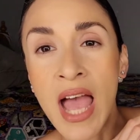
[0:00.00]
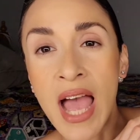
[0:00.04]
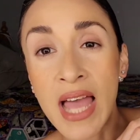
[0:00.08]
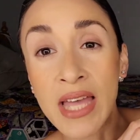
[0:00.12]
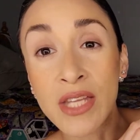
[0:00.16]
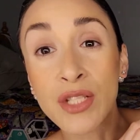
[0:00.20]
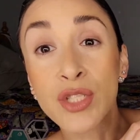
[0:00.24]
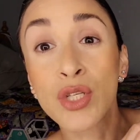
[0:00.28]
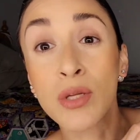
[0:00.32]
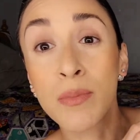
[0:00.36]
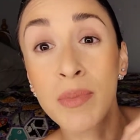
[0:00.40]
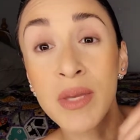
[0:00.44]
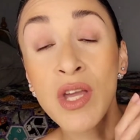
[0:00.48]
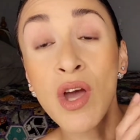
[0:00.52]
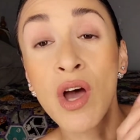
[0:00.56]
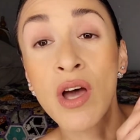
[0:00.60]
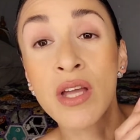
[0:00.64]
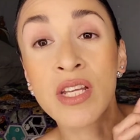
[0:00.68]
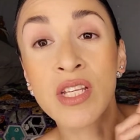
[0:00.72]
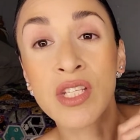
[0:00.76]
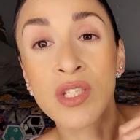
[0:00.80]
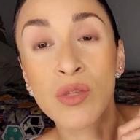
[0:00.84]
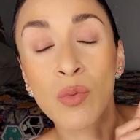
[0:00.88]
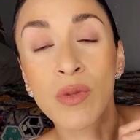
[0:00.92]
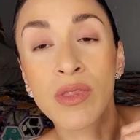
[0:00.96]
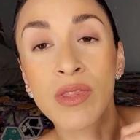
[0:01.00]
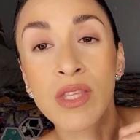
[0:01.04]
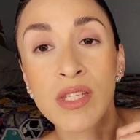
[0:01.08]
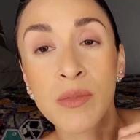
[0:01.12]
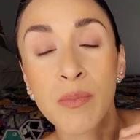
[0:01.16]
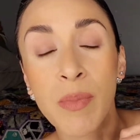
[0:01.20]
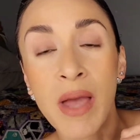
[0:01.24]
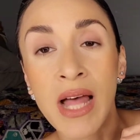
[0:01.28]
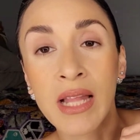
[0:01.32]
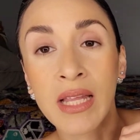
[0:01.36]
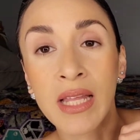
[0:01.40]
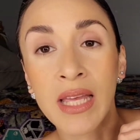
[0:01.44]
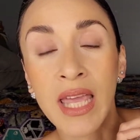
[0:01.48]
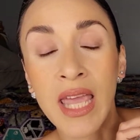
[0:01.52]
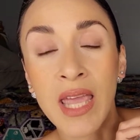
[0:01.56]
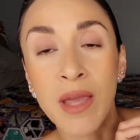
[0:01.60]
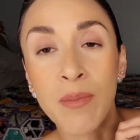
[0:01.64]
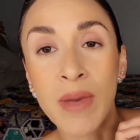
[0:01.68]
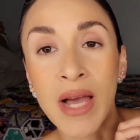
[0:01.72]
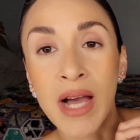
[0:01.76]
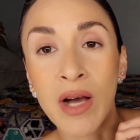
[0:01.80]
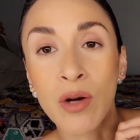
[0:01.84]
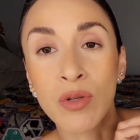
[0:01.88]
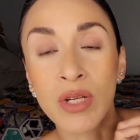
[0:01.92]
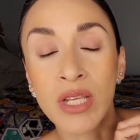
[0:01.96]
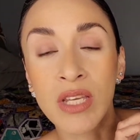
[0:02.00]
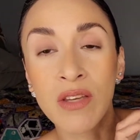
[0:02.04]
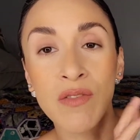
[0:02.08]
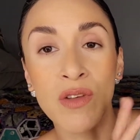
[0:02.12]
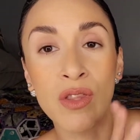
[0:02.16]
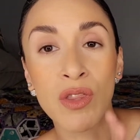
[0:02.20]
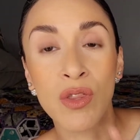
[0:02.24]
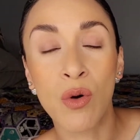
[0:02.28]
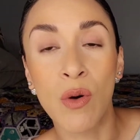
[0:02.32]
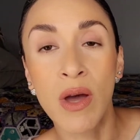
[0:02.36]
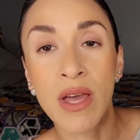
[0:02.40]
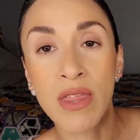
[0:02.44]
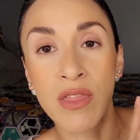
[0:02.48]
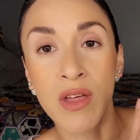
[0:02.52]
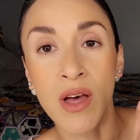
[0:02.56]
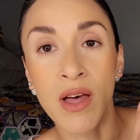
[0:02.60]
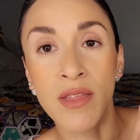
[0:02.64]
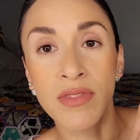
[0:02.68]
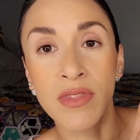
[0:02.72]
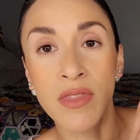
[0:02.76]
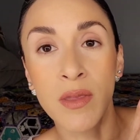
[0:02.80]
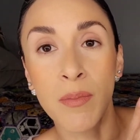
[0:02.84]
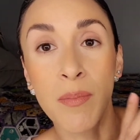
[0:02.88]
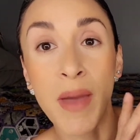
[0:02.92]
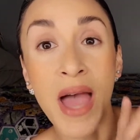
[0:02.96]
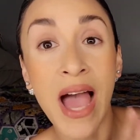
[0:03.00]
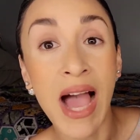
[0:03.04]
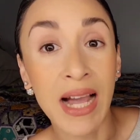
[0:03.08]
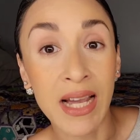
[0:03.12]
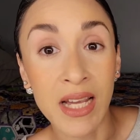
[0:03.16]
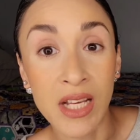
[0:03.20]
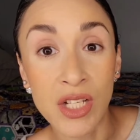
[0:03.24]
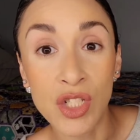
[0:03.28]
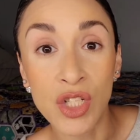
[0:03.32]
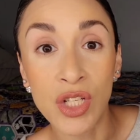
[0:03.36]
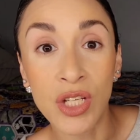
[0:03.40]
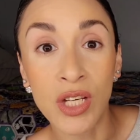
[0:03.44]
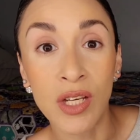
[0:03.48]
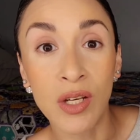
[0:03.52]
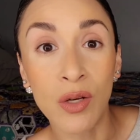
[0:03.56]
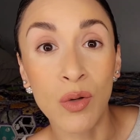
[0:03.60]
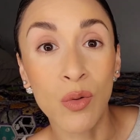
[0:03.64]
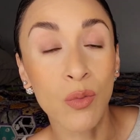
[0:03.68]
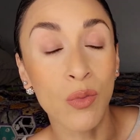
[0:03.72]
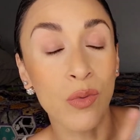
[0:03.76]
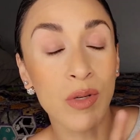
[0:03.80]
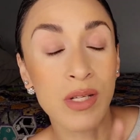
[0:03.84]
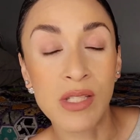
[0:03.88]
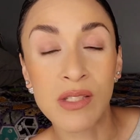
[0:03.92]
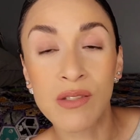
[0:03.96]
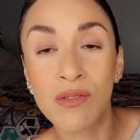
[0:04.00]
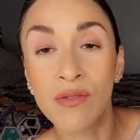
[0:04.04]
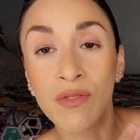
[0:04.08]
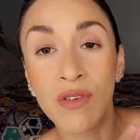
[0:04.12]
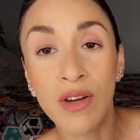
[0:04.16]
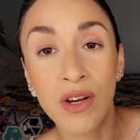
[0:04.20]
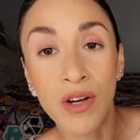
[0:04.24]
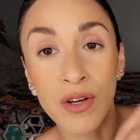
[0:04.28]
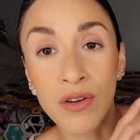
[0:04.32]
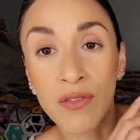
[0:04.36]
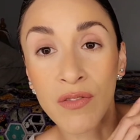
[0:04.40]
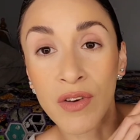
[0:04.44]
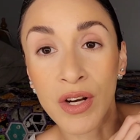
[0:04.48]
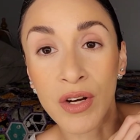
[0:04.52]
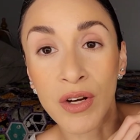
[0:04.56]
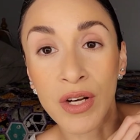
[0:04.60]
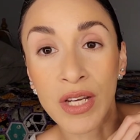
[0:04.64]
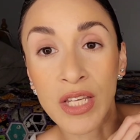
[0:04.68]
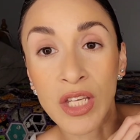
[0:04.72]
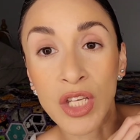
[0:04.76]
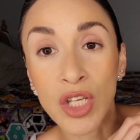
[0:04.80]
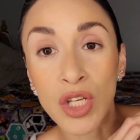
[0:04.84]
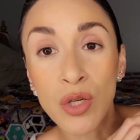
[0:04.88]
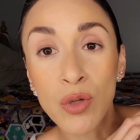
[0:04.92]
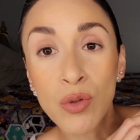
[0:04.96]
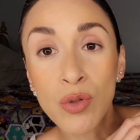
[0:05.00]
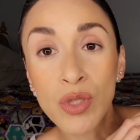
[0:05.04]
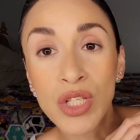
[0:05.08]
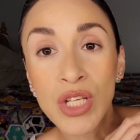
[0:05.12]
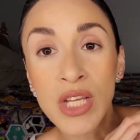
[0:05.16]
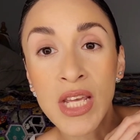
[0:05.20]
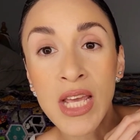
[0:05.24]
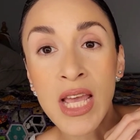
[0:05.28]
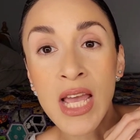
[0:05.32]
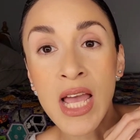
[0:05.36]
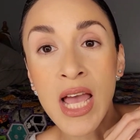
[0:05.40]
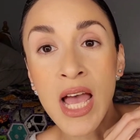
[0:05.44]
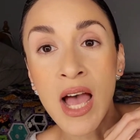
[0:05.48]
And to be honest, when this palette came out, even though I thought the packaging was very cute,